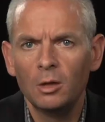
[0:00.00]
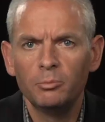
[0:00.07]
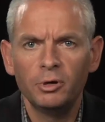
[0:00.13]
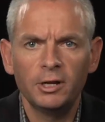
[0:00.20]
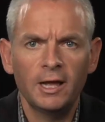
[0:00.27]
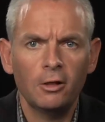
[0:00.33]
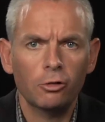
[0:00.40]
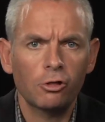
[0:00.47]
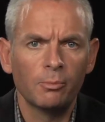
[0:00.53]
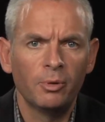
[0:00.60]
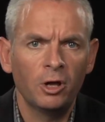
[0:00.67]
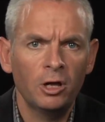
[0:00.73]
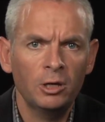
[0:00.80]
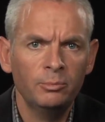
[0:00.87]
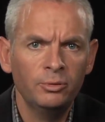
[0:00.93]
But
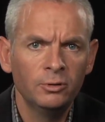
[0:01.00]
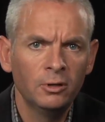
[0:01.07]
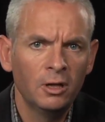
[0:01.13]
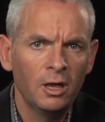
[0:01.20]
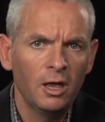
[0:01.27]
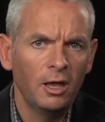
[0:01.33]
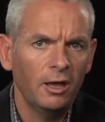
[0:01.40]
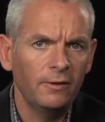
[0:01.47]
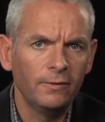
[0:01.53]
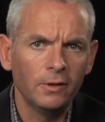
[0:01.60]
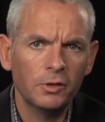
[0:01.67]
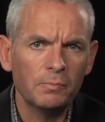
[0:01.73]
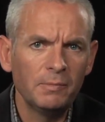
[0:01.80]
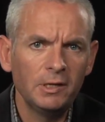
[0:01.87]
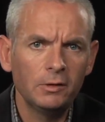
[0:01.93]
Al-Shabaab, and
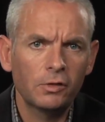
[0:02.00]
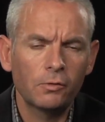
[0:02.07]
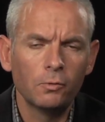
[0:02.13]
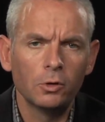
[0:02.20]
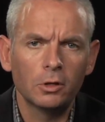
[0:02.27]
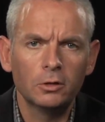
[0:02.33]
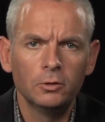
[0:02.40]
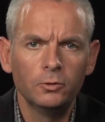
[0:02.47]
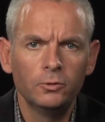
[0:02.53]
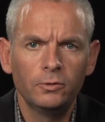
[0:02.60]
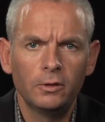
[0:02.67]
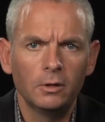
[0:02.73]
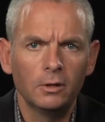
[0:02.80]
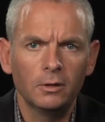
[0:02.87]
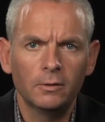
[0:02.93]
this means to include
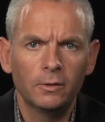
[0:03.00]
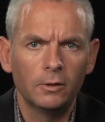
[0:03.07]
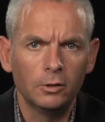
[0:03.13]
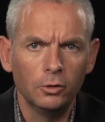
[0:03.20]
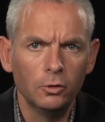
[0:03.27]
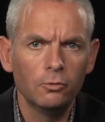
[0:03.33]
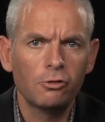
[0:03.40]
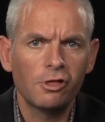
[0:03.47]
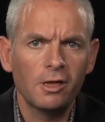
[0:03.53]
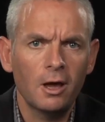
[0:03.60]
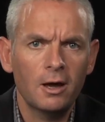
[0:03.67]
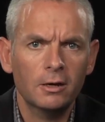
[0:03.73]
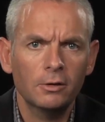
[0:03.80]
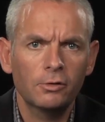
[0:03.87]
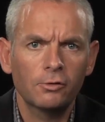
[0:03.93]
the new
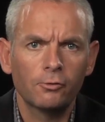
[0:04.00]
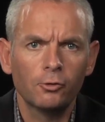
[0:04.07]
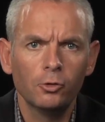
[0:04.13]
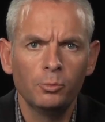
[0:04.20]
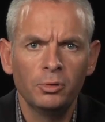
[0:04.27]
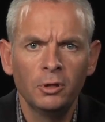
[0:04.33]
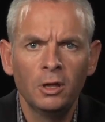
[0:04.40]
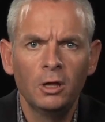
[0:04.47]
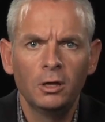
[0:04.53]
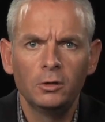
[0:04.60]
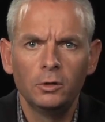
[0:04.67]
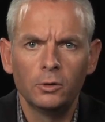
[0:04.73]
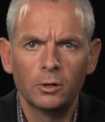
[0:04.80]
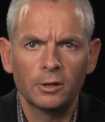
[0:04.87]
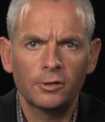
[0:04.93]
jihadist group
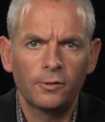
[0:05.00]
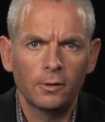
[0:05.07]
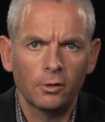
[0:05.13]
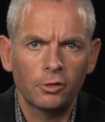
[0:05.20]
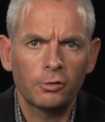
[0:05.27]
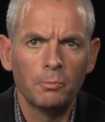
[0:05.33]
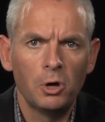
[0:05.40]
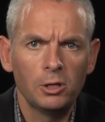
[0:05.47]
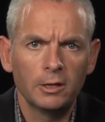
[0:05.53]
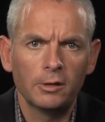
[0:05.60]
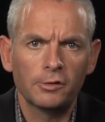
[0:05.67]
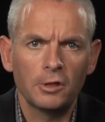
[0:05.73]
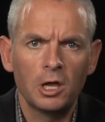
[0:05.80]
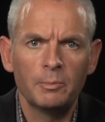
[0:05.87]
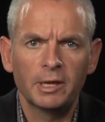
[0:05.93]
known as the Somali
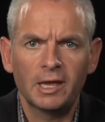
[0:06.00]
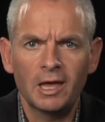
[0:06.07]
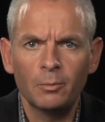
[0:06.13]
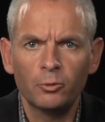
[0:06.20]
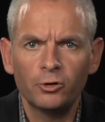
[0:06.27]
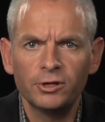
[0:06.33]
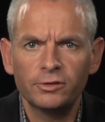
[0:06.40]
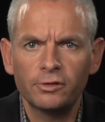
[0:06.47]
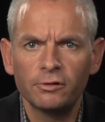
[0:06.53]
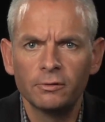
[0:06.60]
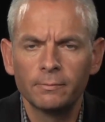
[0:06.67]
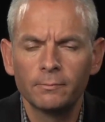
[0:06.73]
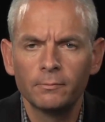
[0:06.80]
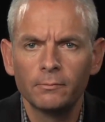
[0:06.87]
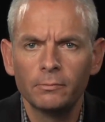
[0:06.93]
Islamic Emirate,
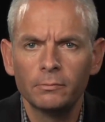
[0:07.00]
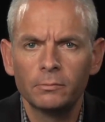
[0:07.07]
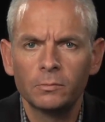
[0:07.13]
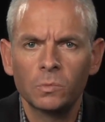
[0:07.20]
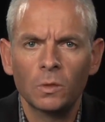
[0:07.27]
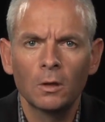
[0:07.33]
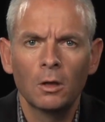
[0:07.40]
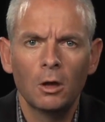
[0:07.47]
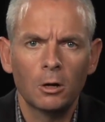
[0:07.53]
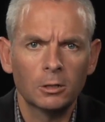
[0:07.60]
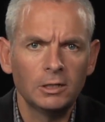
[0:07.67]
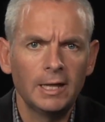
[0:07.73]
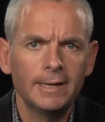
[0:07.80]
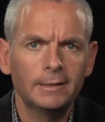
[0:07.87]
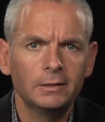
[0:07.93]
are
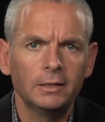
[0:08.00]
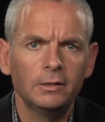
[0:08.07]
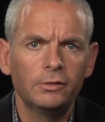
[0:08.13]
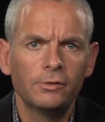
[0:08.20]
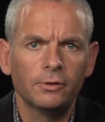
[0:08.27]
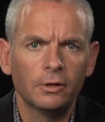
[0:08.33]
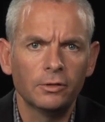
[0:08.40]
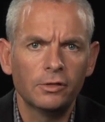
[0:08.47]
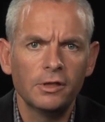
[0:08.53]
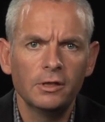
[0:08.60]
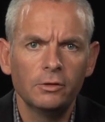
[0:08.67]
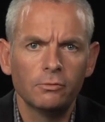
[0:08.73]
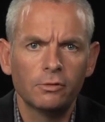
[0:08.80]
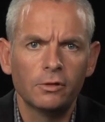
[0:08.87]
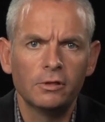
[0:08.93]
likely to
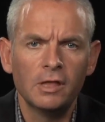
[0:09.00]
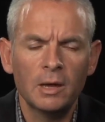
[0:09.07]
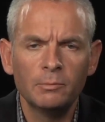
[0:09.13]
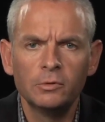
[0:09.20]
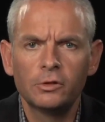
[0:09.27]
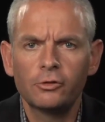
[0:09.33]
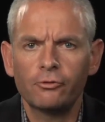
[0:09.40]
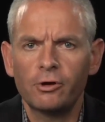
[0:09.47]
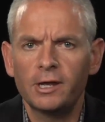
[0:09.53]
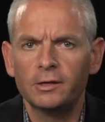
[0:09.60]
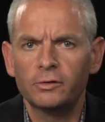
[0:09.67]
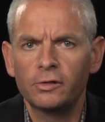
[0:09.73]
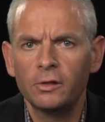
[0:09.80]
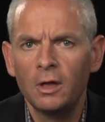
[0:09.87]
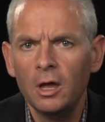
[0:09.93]
continue to
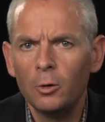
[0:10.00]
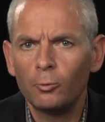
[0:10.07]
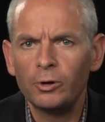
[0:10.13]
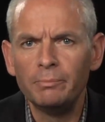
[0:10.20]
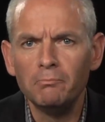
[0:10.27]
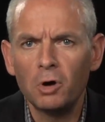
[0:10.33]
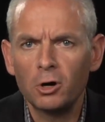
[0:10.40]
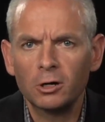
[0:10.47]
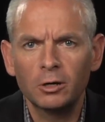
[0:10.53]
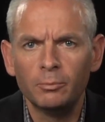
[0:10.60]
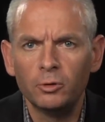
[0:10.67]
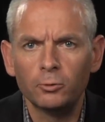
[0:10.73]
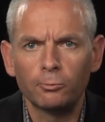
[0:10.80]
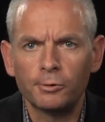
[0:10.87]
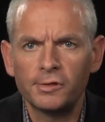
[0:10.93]
demonstrate
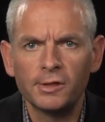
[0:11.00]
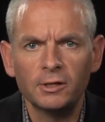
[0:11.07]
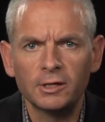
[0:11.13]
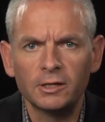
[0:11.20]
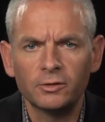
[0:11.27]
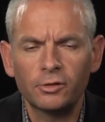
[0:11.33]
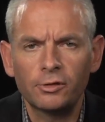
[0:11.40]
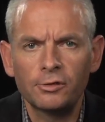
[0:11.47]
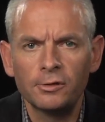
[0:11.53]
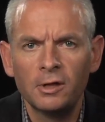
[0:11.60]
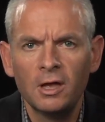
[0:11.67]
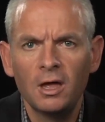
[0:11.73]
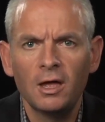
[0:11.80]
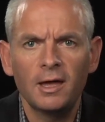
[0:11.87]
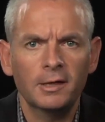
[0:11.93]
remarkable resilience
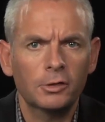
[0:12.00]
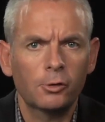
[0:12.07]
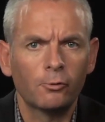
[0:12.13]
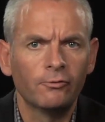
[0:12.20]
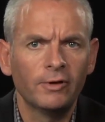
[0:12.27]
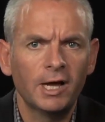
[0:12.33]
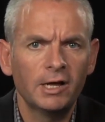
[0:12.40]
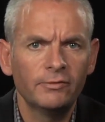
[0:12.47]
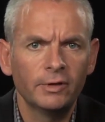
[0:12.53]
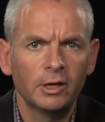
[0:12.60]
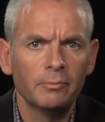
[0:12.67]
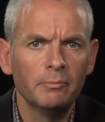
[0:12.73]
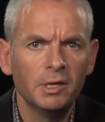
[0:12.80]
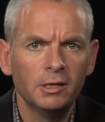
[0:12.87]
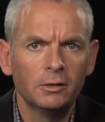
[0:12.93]
at surviving
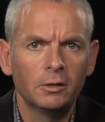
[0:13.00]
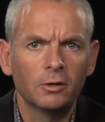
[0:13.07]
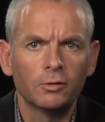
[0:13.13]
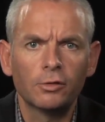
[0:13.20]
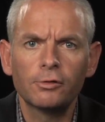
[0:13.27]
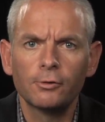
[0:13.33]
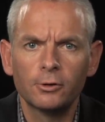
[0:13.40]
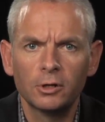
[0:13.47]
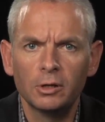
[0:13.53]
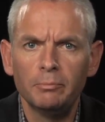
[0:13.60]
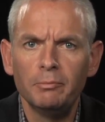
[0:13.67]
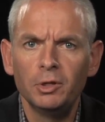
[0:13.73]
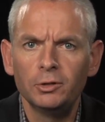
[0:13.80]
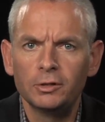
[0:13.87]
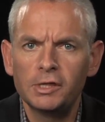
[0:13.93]
amid concerted
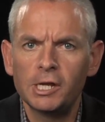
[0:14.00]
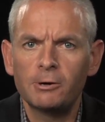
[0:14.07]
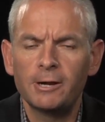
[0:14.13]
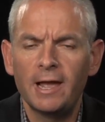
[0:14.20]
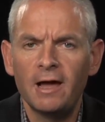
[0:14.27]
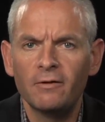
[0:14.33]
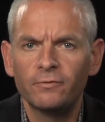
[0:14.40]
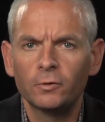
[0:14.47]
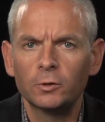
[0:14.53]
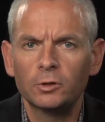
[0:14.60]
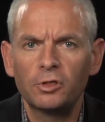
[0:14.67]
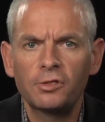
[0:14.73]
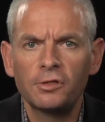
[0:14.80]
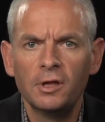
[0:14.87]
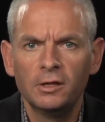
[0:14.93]
military
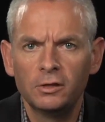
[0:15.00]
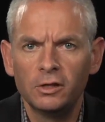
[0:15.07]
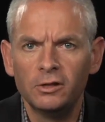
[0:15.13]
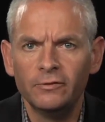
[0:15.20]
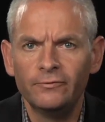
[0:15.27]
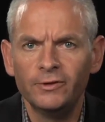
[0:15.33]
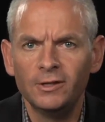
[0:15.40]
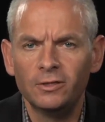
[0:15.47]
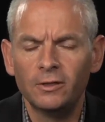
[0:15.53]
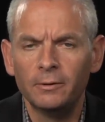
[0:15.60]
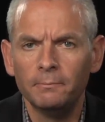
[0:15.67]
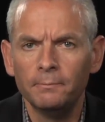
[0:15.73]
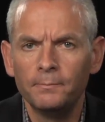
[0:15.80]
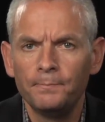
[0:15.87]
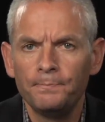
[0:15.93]
efforts to defeat
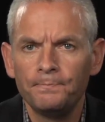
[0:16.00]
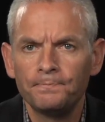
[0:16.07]
them.